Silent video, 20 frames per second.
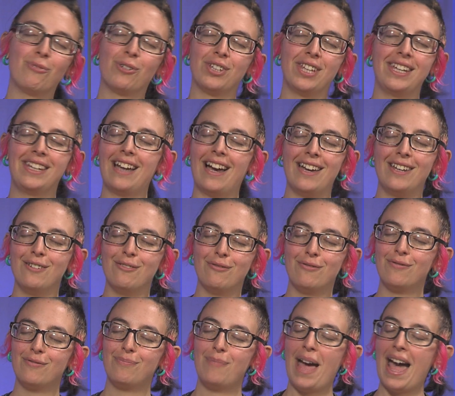where they kind of
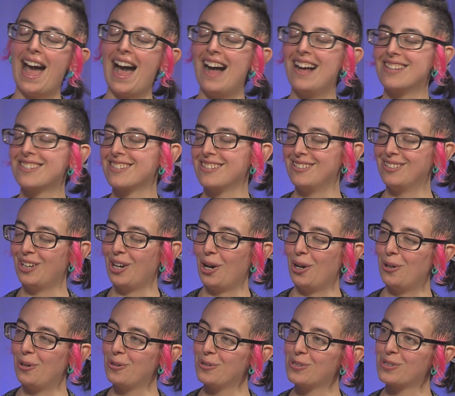pass and
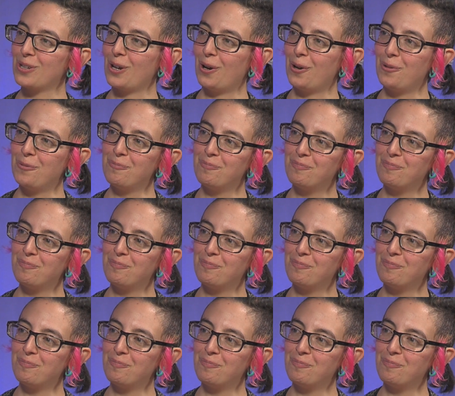go. So.